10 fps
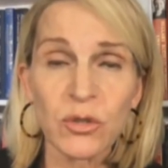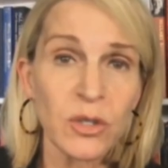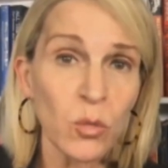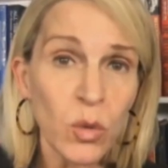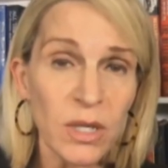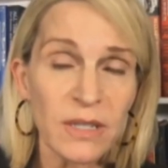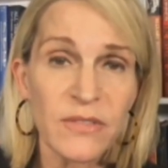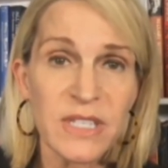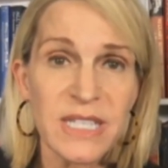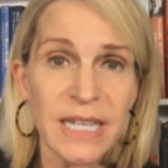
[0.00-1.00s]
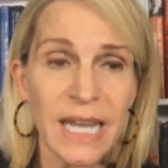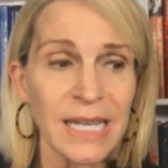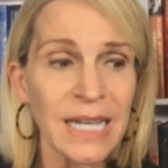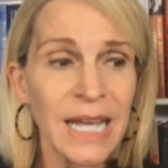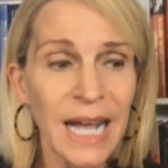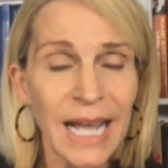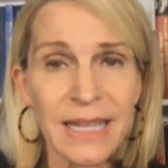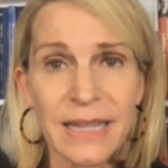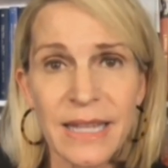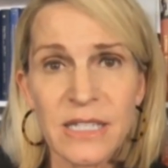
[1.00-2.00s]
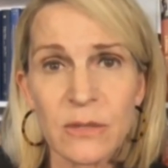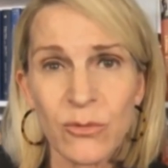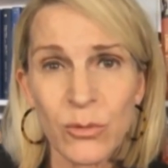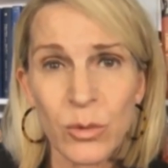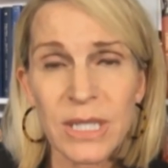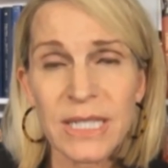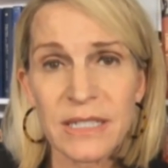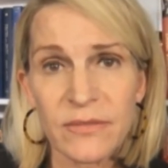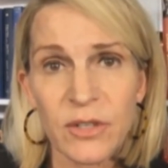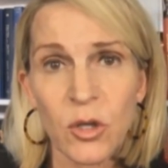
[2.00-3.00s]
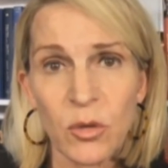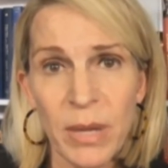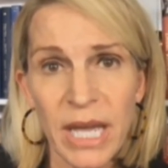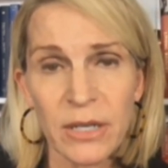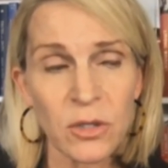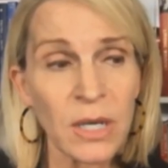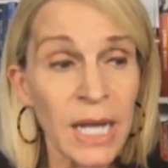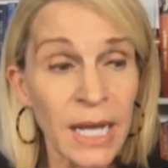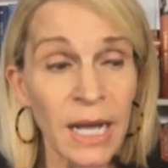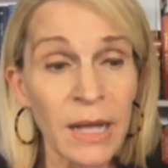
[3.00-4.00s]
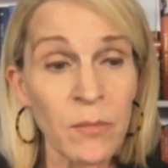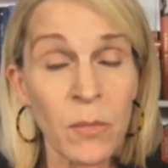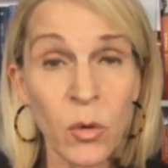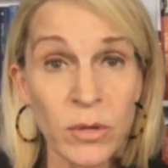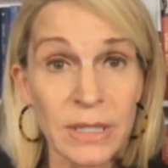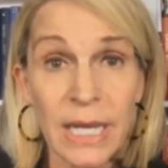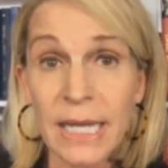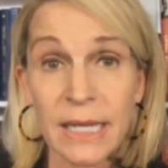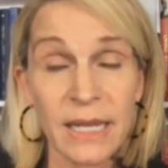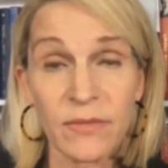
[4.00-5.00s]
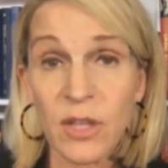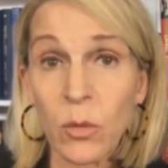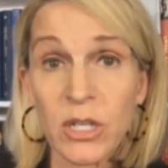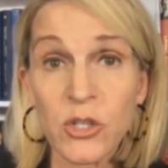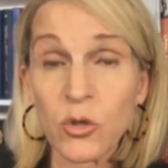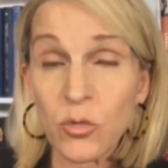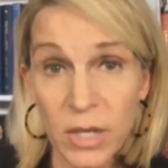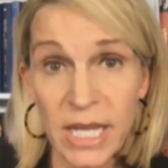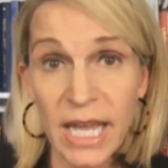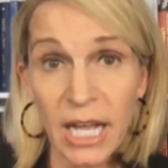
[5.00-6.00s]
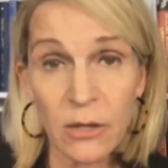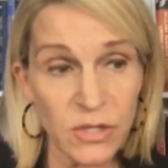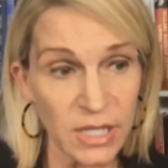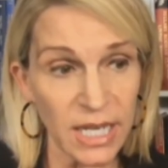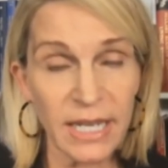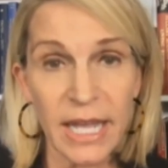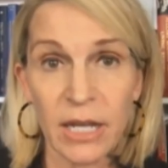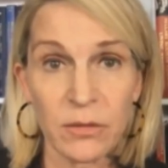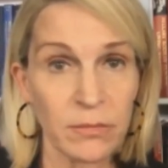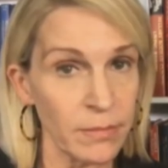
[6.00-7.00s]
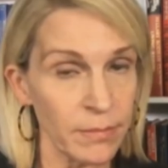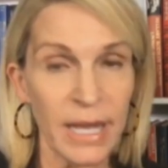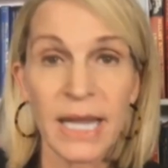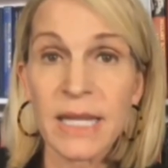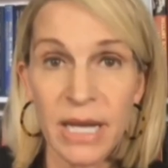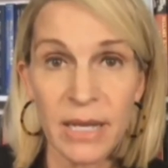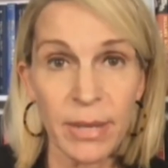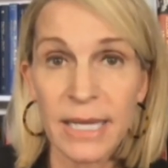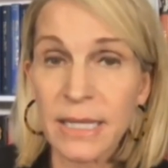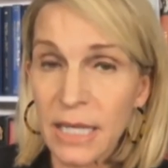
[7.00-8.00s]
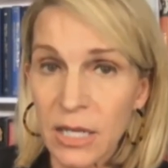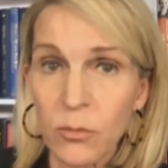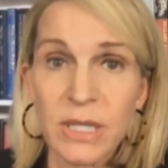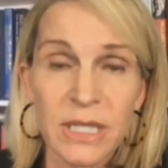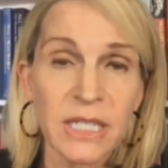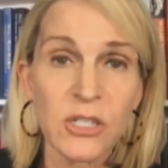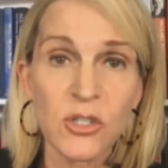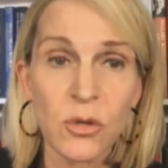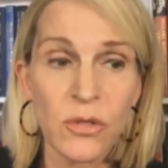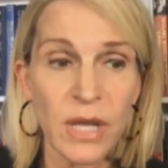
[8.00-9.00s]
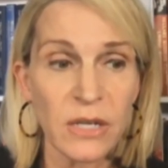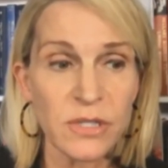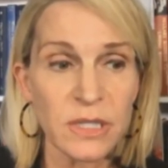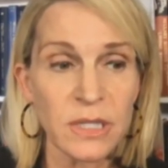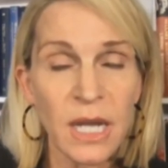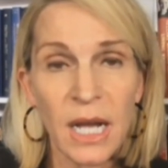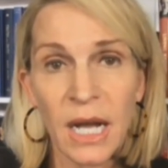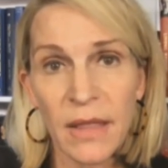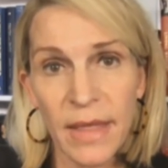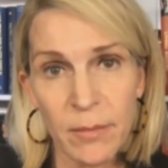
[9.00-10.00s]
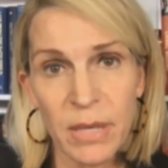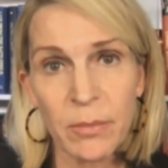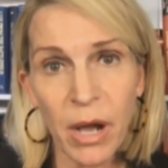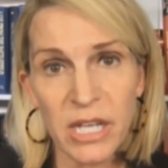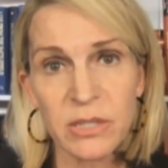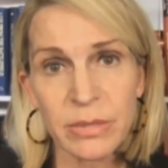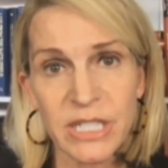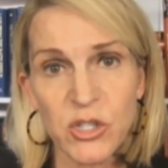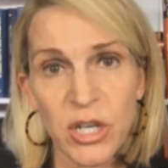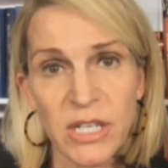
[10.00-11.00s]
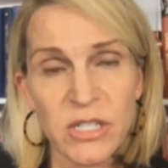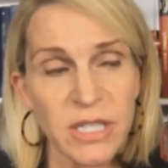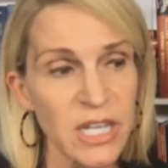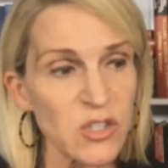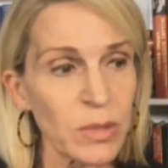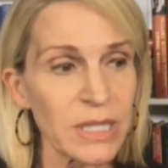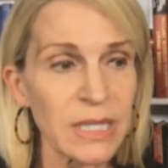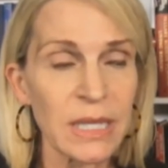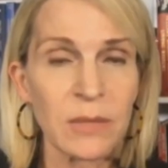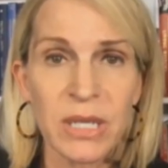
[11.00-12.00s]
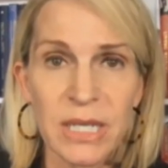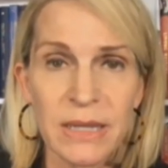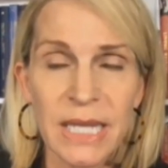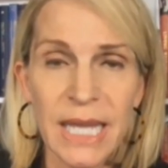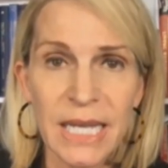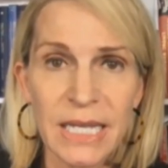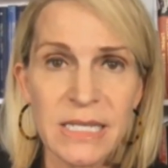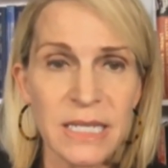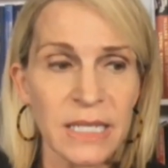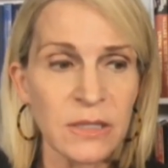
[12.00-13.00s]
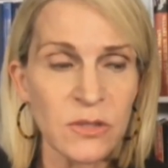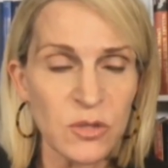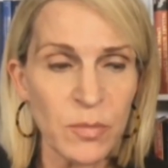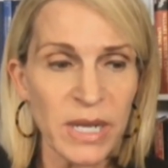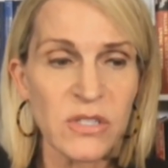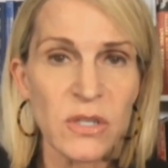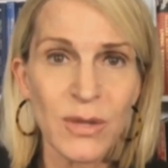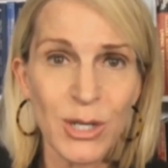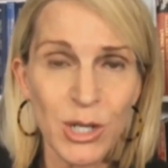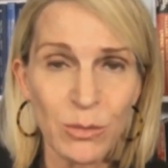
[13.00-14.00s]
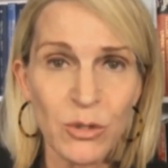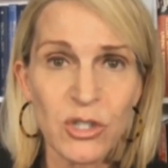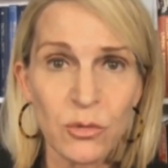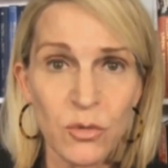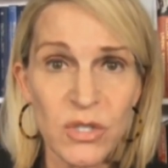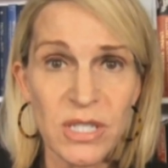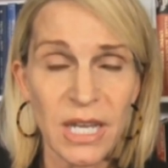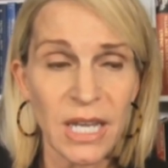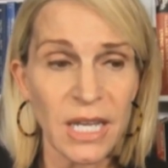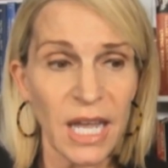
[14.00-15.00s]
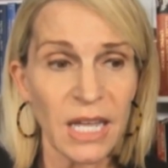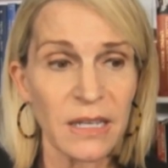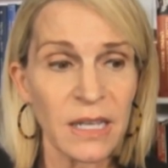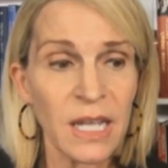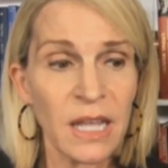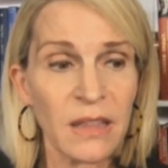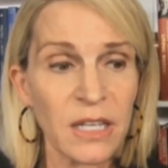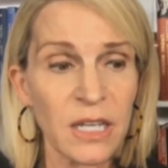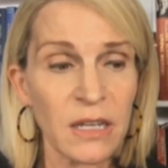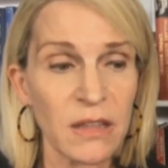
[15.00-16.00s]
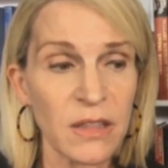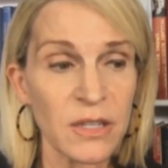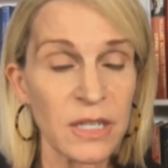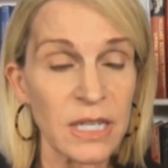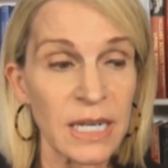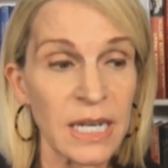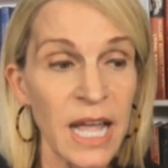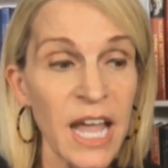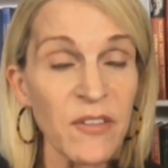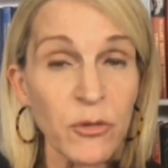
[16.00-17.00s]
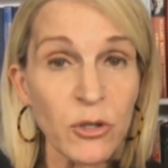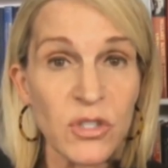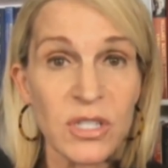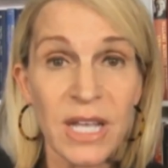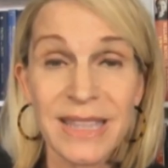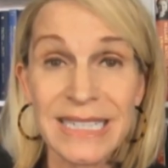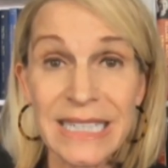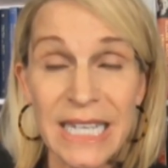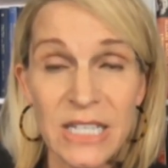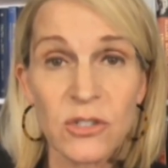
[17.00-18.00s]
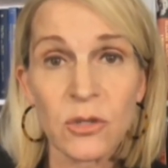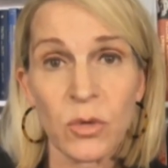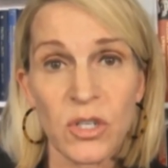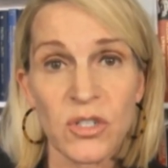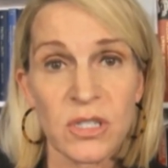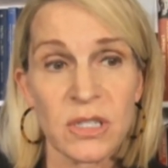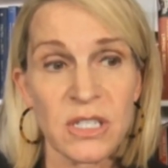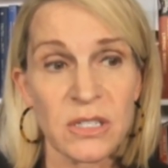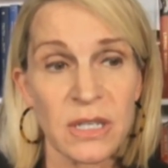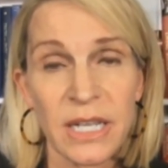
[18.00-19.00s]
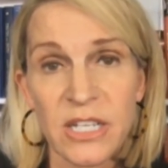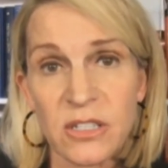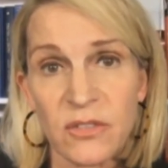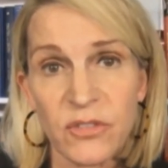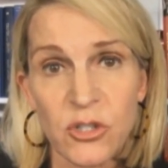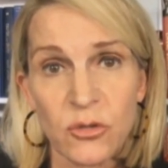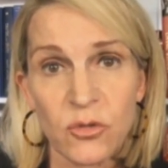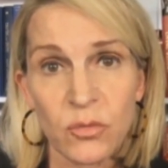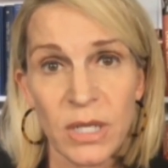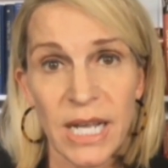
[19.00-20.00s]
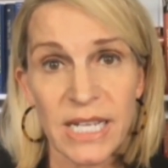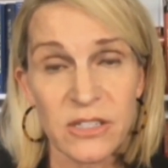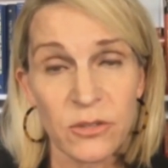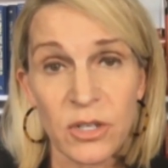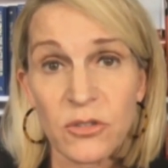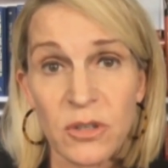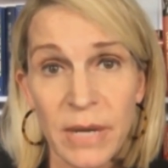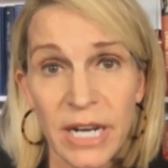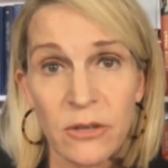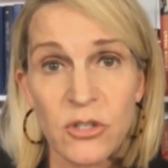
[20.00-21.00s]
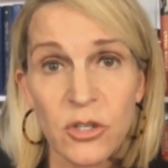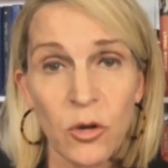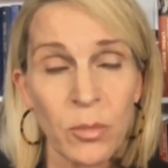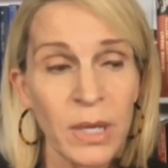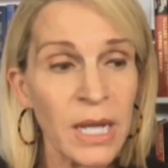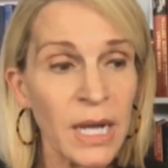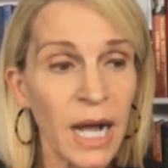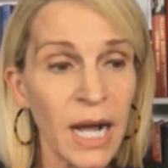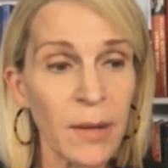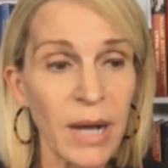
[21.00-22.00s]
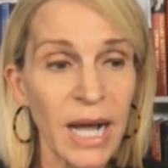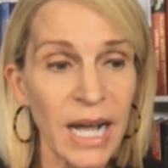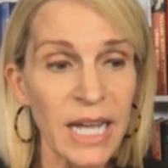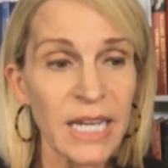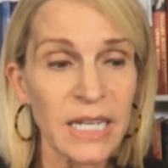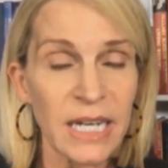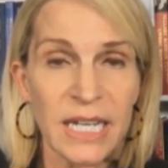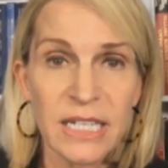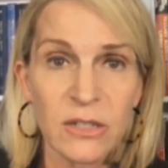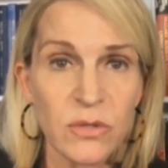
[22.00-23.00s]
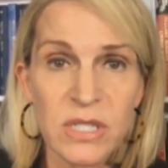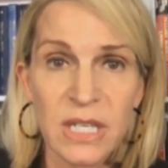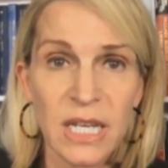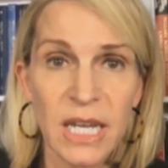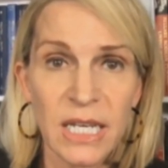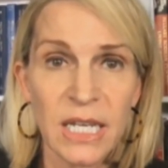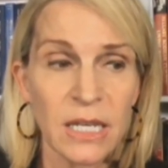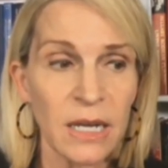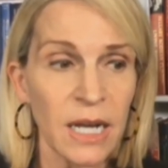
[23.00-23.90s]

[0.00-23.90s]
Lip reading: the will of the state, I think that's a really difficult battle. More than likely, if they want to do recounts and count ballot by ballot like we did in 2000, that may possibly change things. But in the end, just based on the numbers that we're seeing and the efforts and the lengths to which these election officials realize they're under the microscope, I don't see any